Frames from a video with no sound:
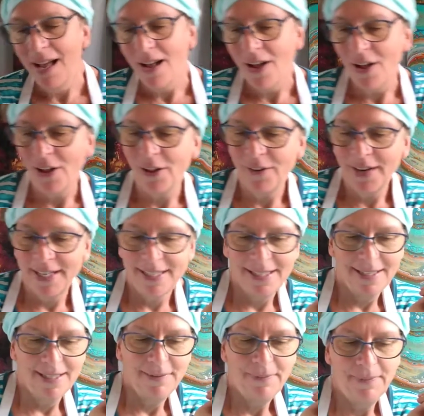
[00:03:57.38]
All
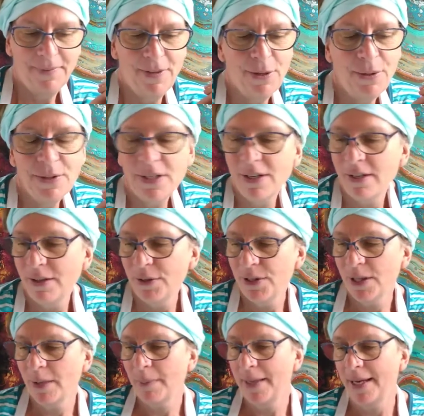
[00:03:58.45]
right, those are
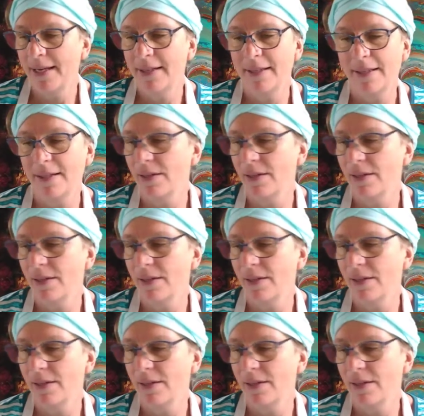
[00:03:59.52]
the paints.